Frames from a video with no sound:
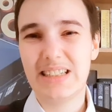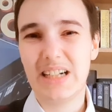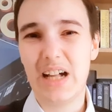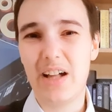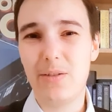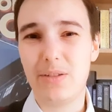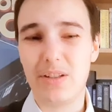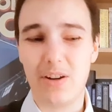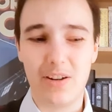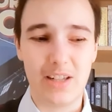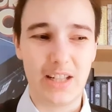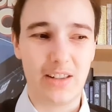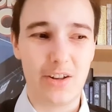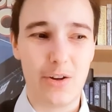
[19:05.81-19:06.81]
oh
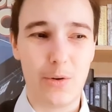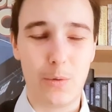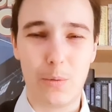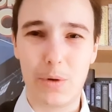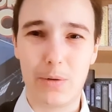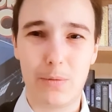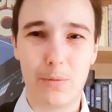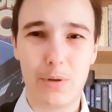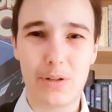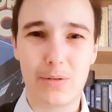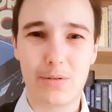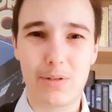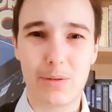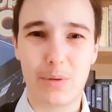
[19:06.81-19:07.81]
darling no what are, what are,
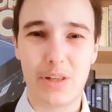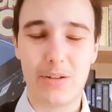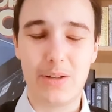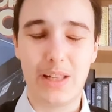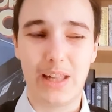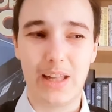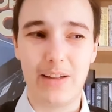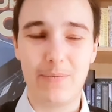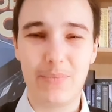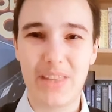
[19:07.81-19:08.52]
what are we doing here